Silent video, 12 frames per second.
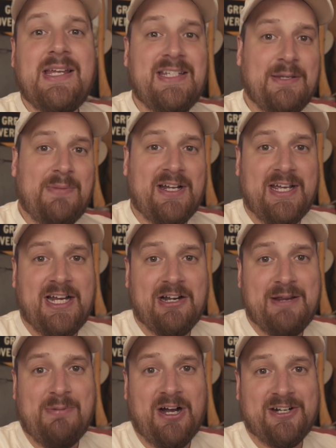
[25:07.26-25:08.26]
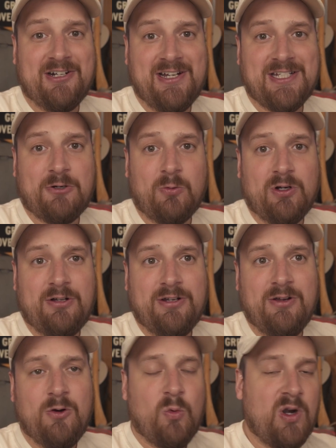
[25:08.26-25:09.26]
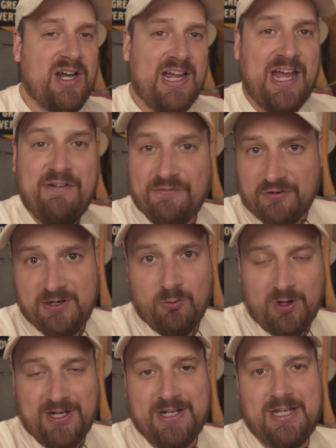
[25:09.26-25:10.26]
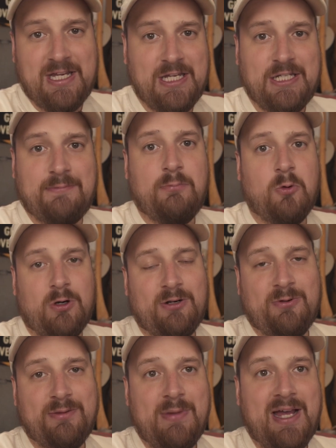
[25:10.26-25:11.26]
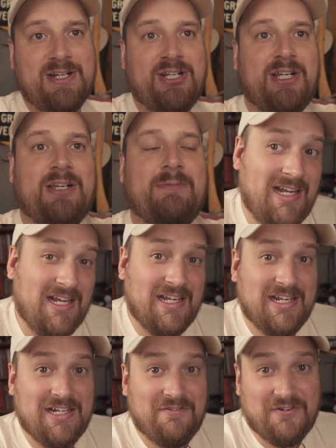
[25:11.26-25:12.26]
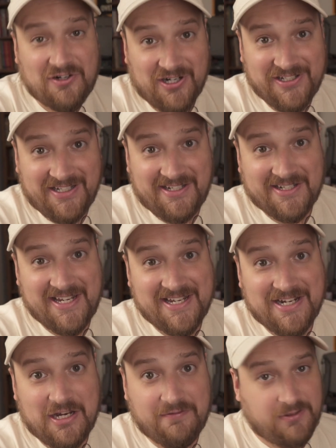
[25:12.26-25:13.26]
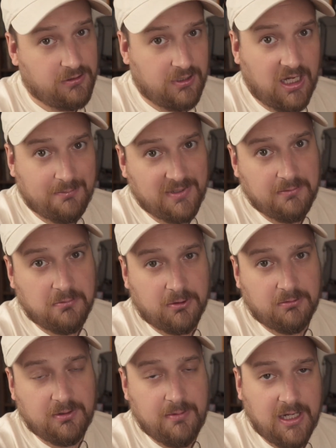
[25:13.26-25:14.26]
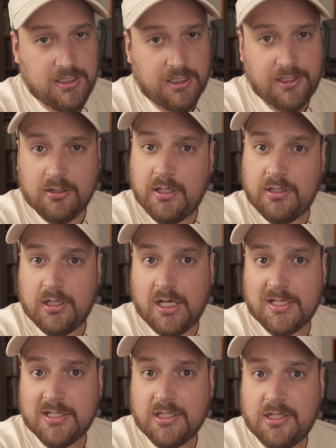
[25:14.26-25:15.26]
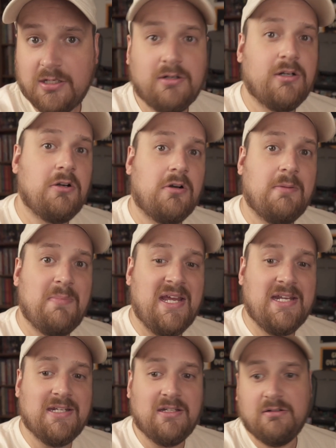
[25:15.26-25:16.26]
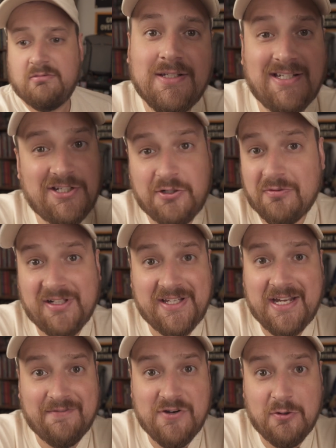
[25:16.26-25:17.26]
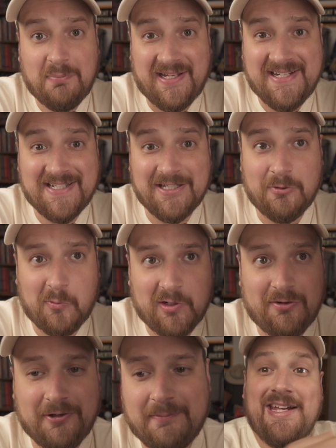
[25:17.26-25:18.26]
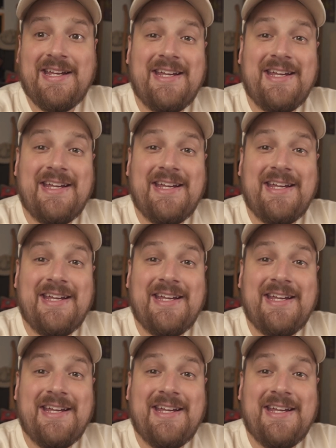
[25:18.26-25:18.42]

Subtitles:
It's about a Harry Potter-esque world where everyone is born with magic. And if you're unlucky enough to not be born with magic, you're either executed or abandoned, since you really have no place in the world.